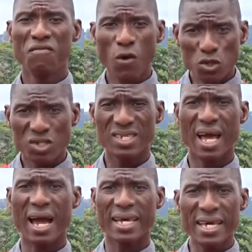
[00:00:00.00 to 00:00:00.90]
votes
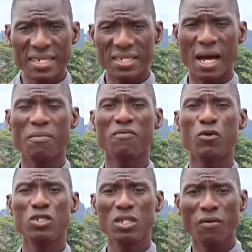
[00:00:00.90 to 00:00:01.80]
against them
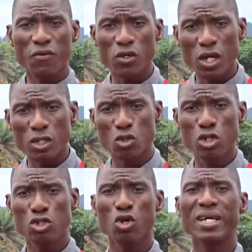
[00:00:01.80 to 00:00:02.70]
for the
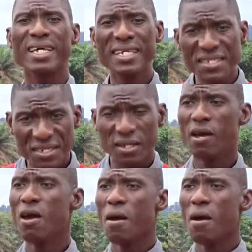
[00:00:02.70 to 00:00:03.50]
resolution is